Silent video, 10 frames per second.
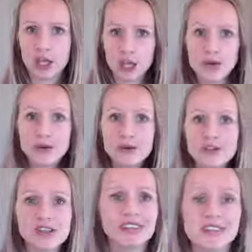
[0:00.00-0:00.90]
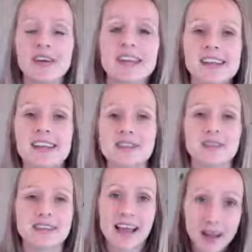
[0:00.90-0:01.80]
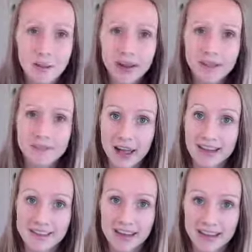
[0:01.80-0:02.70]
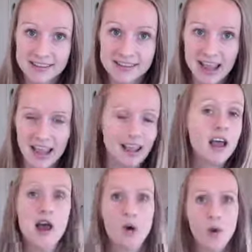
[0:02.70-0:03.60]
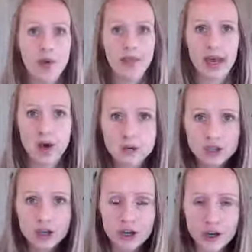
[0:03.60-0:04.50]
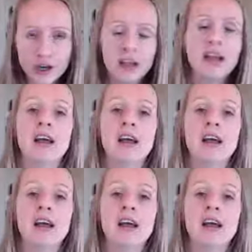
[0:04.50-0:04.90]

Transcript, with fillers: huge list of ideas for celebrating Valentine's Day without sugar,